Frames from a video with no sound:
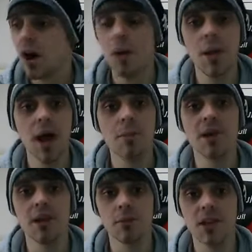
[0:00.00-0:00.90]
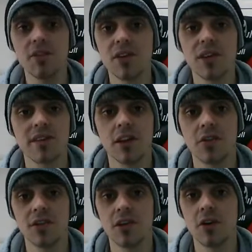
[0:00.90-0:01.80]
I'm happy, I'm living this
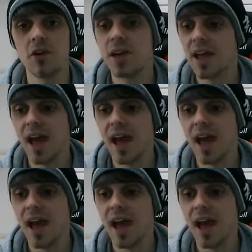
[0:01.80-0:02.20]
lifestyle